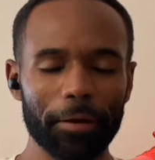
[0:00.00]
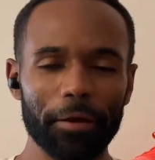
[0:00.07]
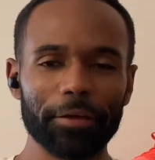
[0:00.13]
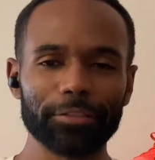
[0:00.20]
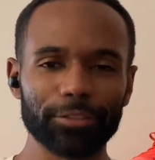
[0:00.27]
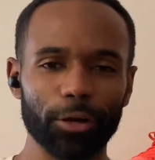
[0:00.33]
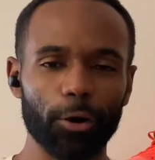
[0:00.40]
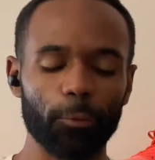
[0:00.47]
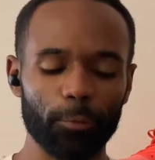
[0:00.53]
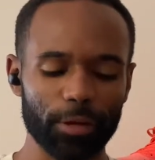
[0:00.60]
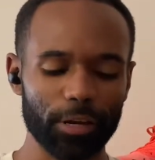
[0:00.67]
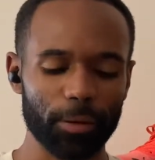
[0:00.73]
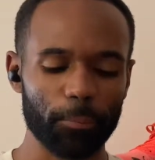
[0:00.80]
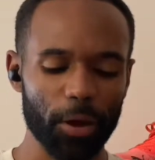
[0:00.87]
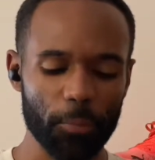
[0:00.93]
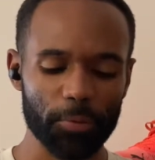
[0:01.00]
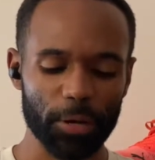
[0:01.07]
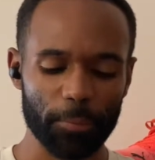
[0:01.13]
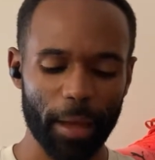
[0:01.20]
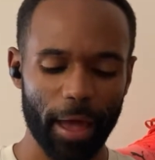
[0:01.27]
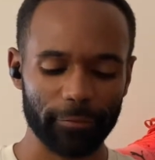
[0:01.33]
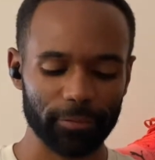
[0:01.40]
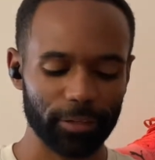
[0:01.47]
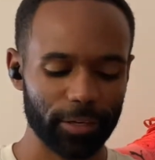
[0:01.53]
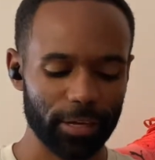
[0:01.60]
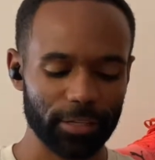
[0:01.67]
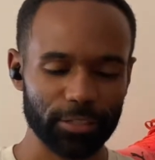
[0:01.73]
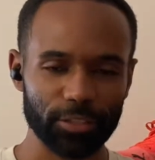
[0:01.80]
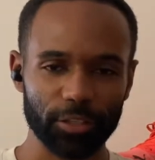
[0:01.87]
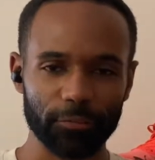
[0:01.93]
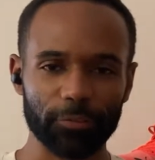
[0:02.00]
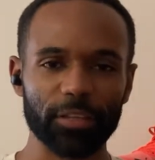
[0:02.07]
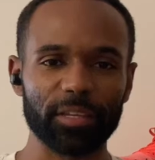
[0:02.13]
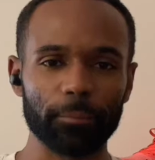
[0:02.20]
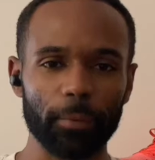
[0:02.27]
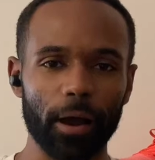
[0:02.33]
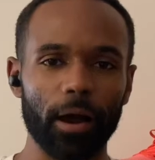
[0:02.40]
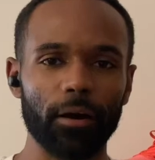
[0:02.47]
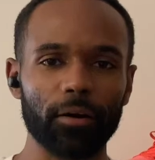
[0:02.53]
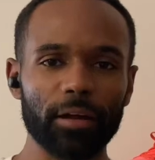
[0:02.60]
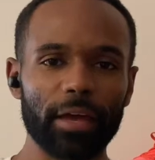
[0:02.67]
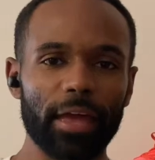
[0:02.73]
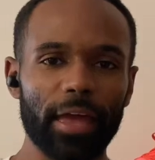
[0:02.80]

So we're gonna bump it up after getting to the 50 mile